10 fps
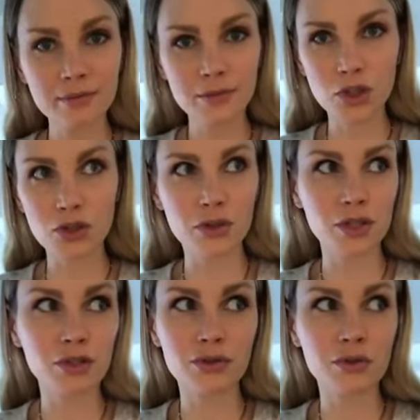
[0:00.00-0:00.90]
you could
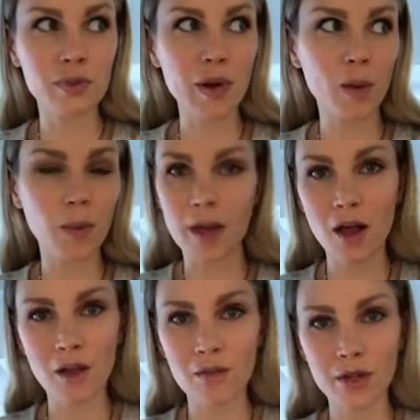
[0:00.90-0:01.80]
use probably
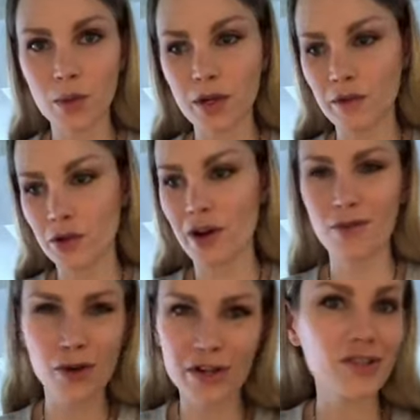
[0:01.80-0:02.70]
olive oil, whatever you have,
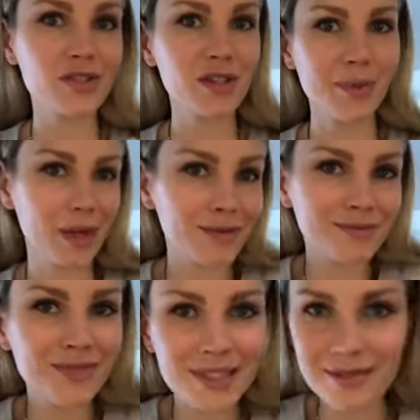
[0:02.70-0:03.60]
or you could just skip
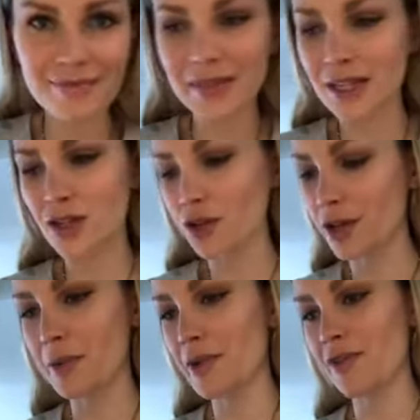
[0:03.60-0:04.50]
it. You're
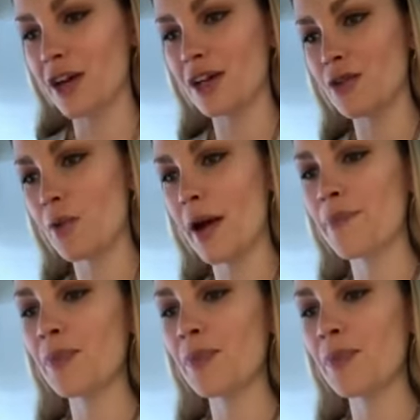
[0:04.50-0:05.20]
gonna be fine either way.